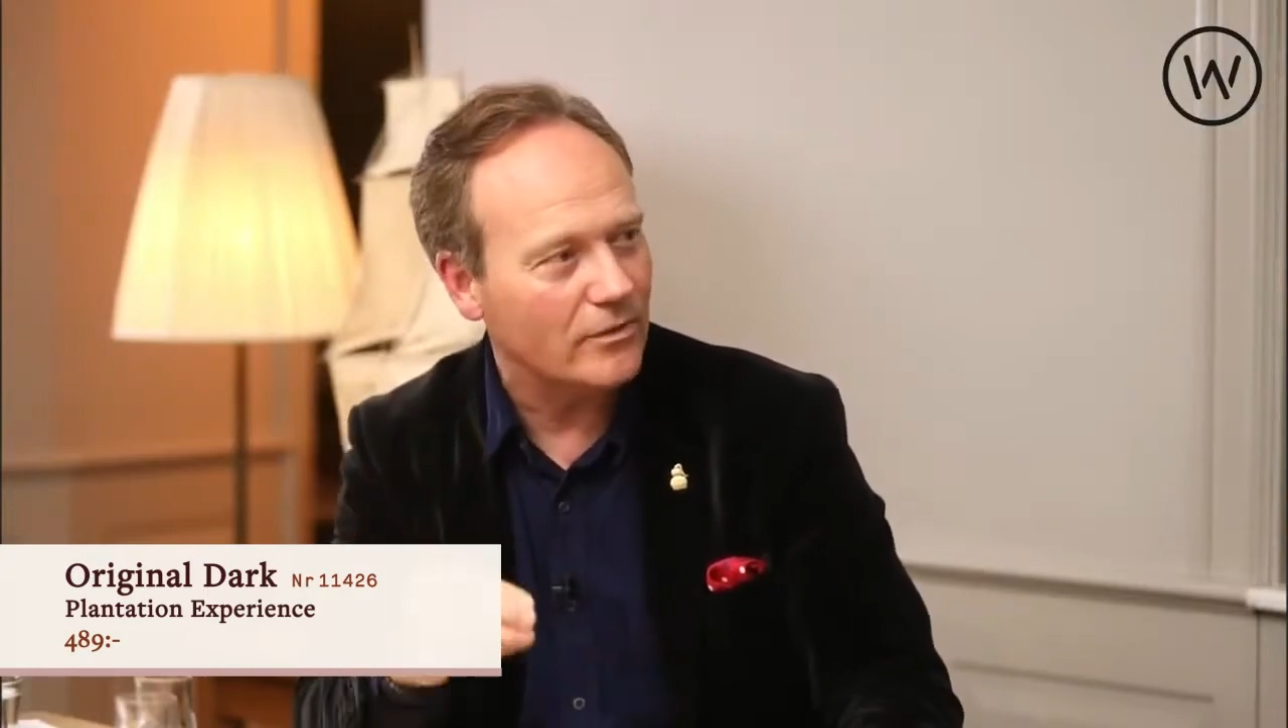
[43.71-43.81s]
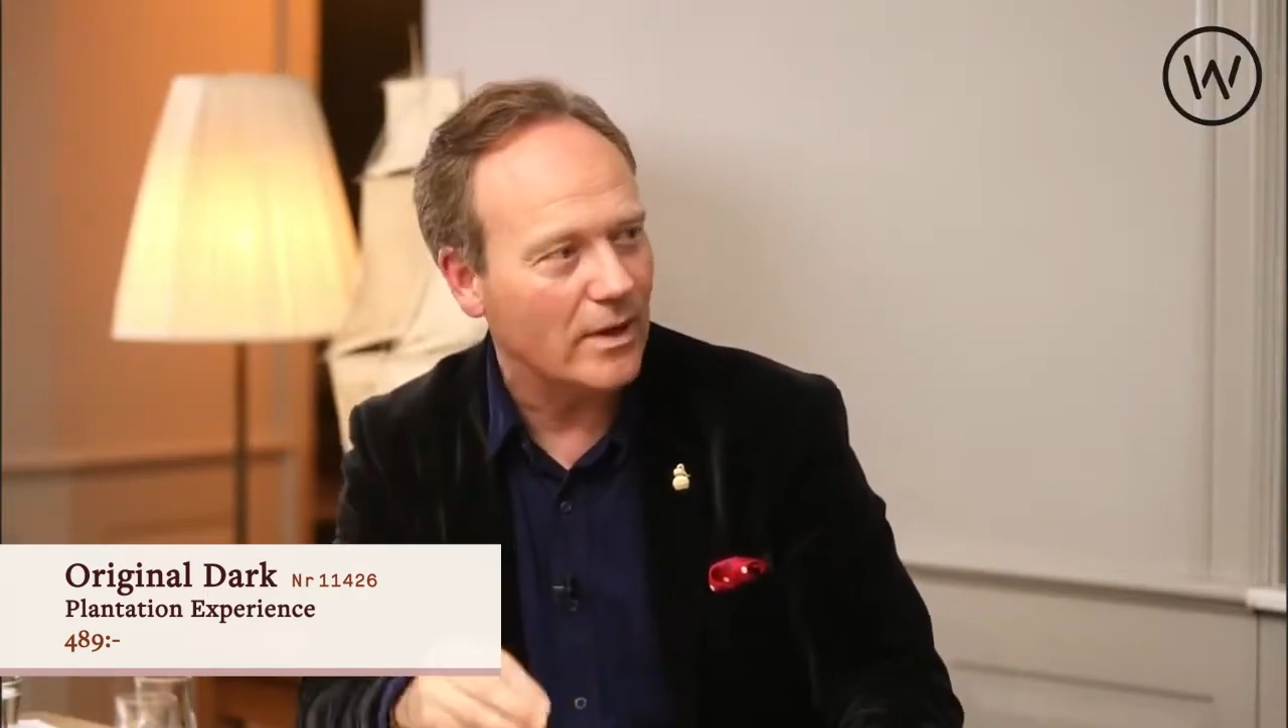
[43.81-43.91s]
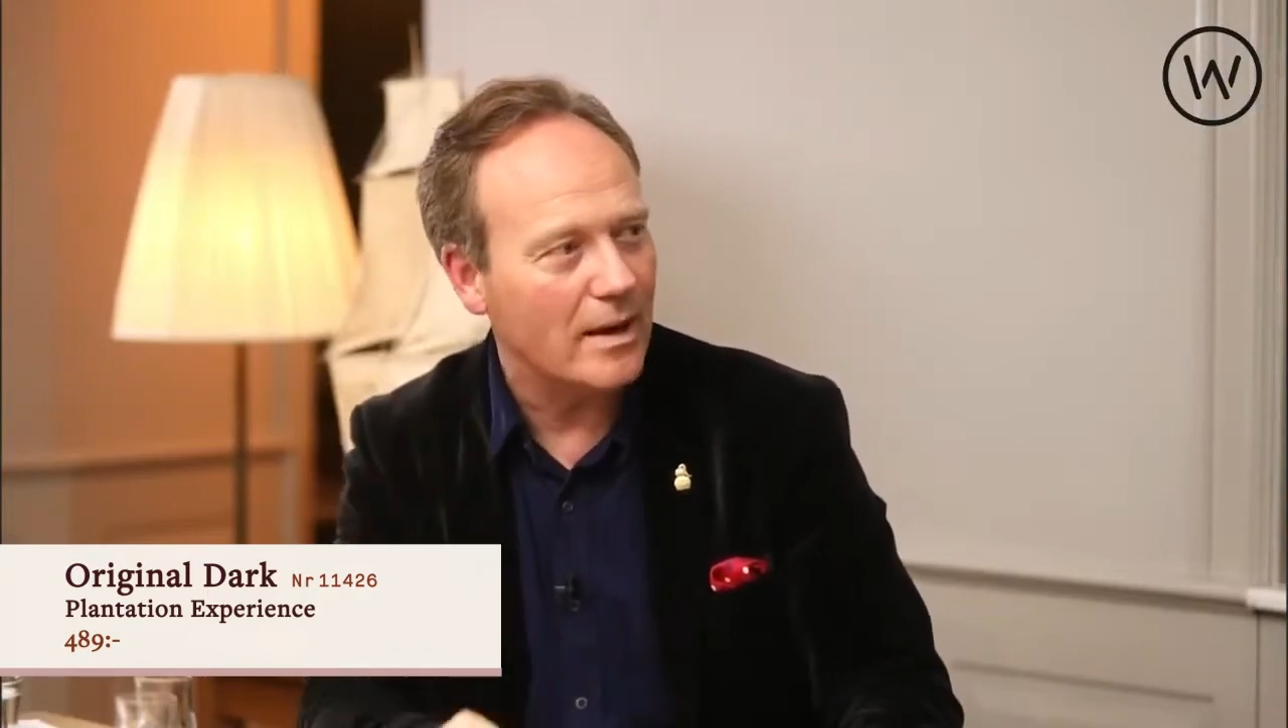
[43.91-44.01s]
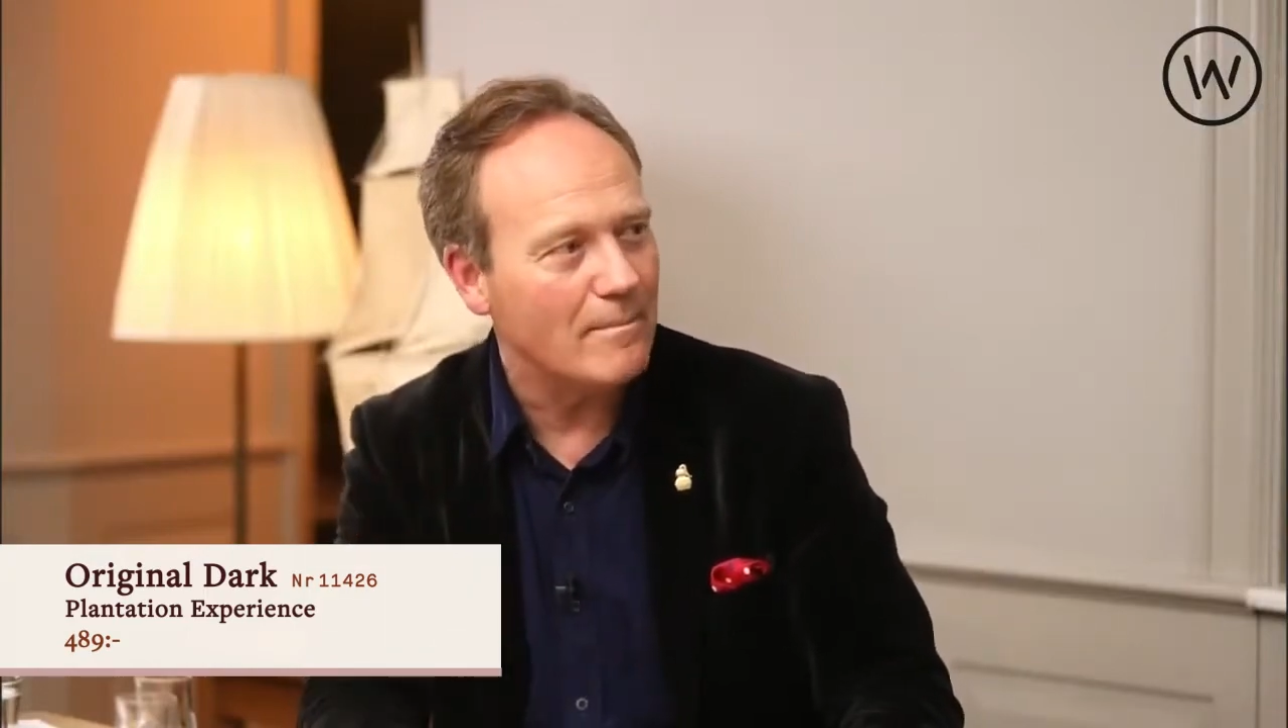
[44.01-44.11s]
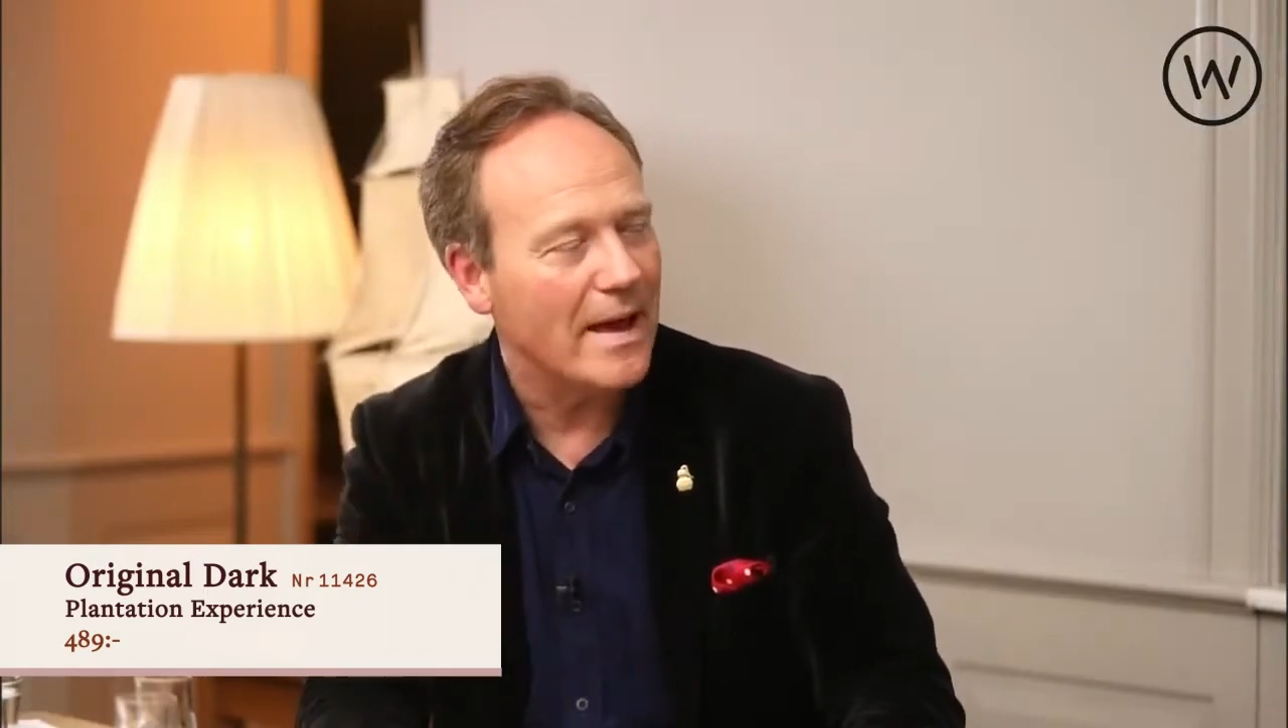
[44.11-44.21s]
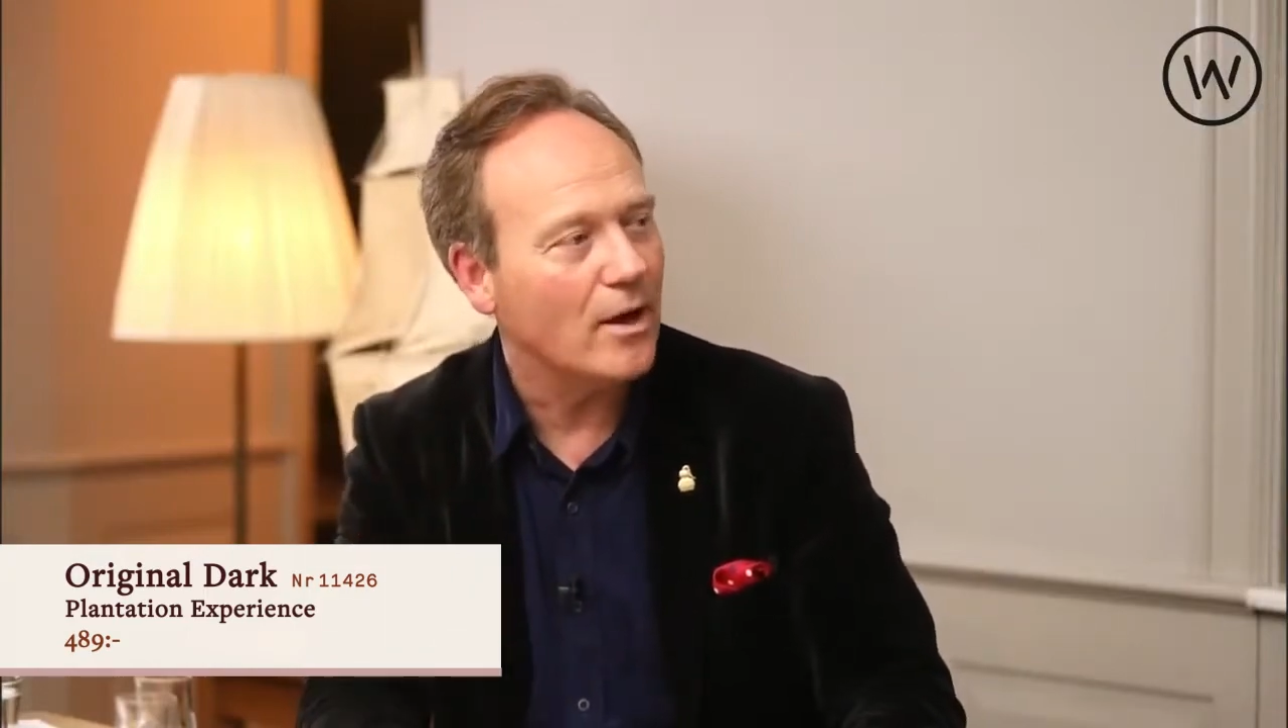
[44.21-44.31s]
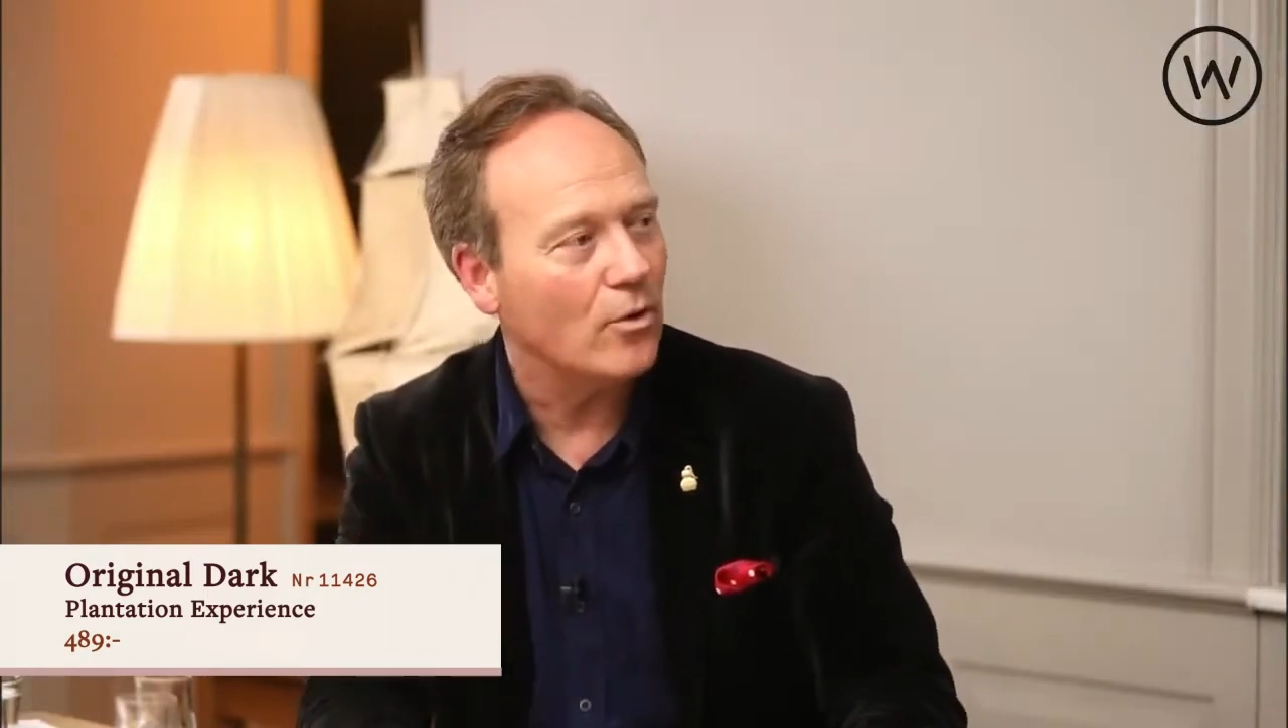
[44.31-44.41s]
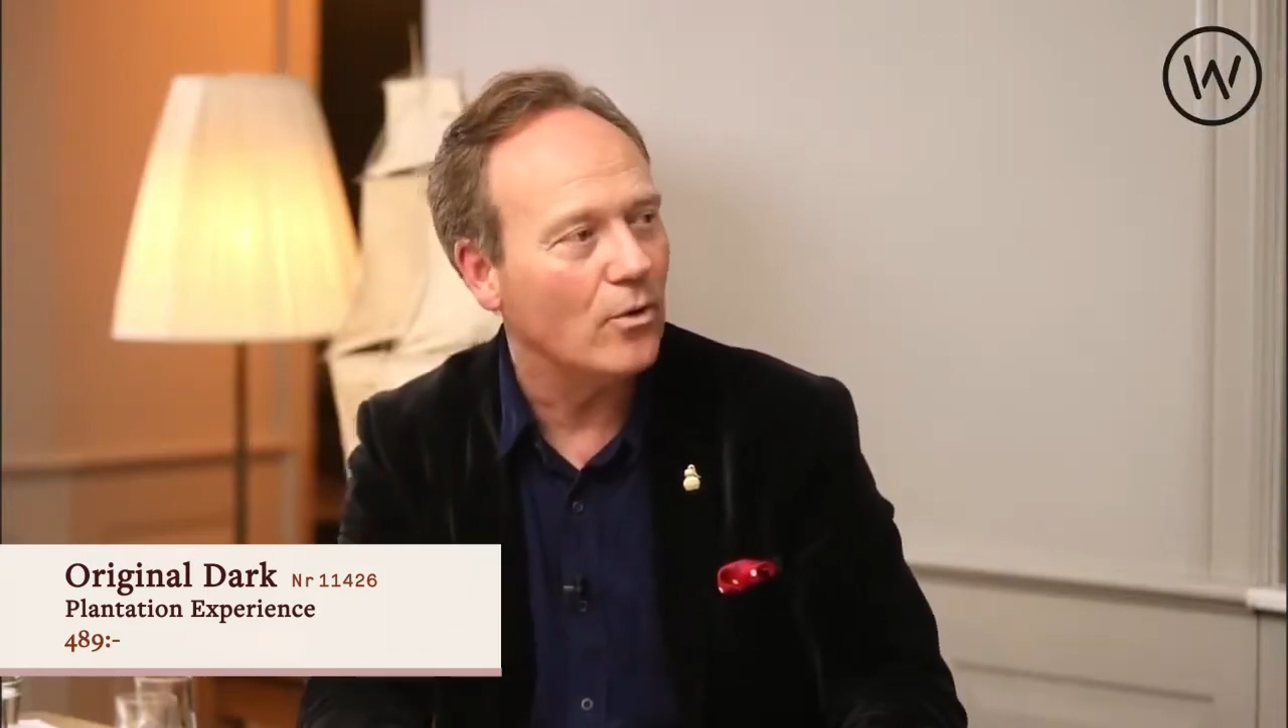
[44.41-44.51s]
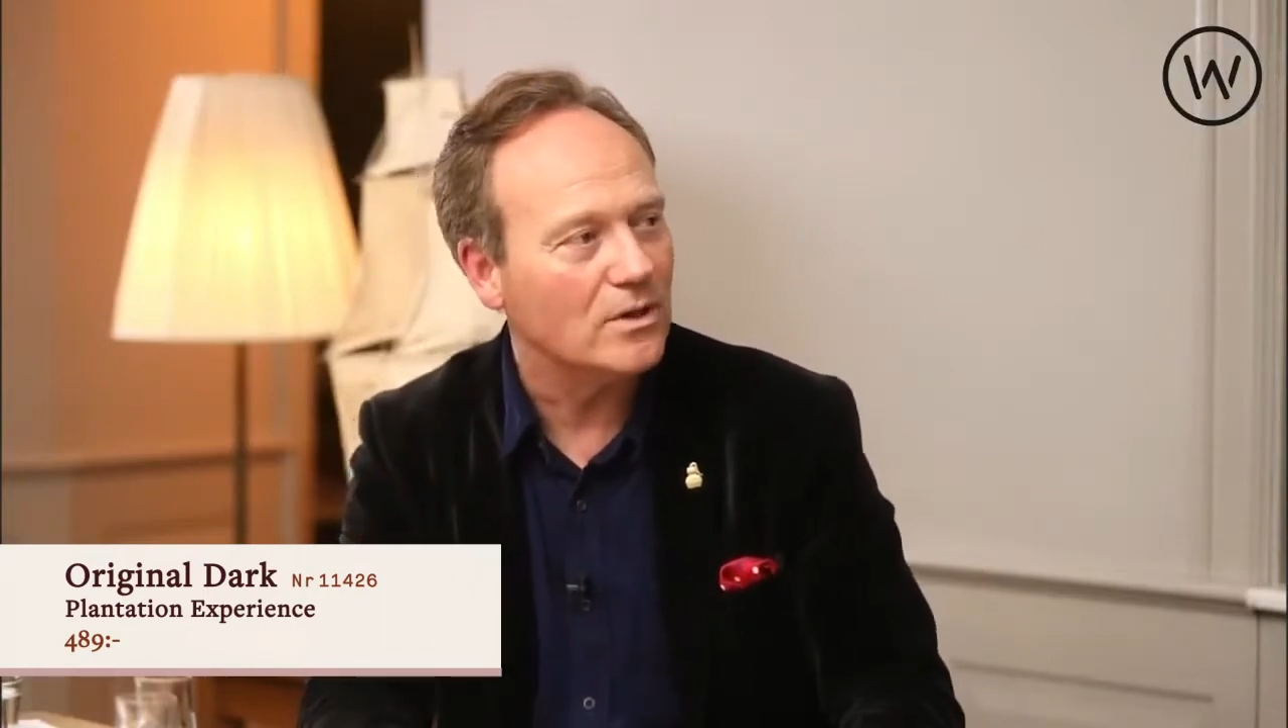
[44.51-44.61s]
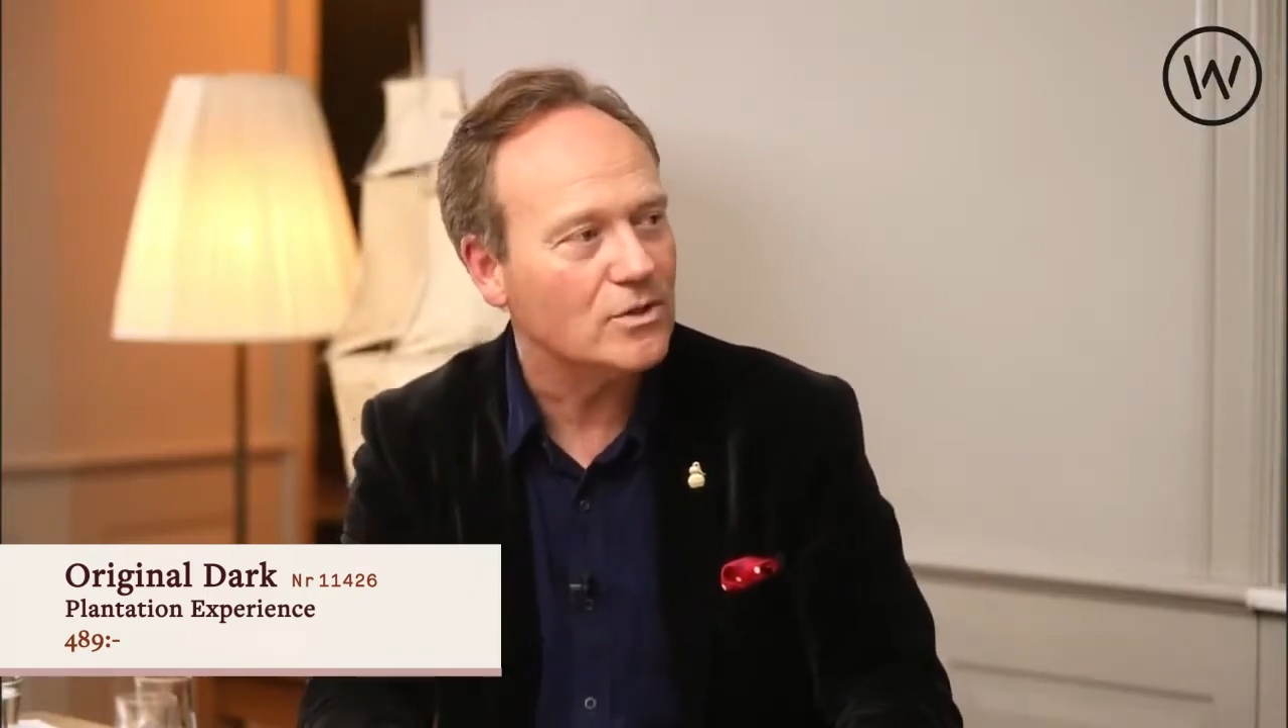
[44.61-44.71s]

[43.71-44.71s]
and mango